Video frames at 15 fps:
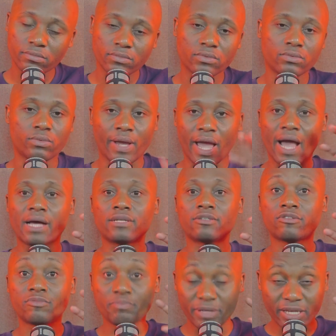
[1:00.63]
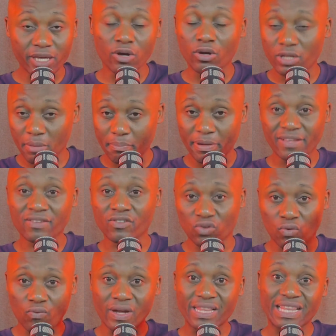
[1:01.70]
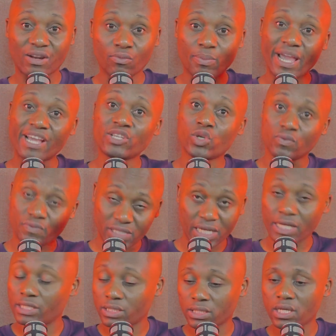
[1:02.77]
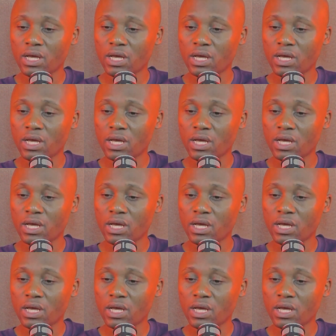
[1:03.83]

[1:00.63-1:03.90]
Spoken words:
We are speaking on the basis of what Rob Hersov says.